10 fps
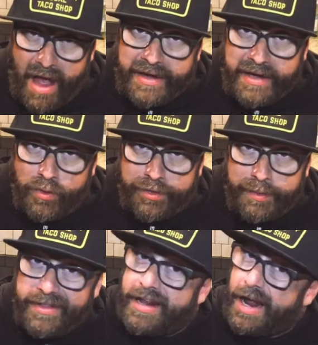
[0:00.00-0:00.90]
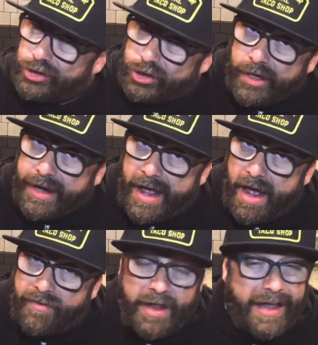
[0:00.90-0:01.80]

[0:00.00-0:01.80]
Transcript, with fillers: the lighting with me that I should have.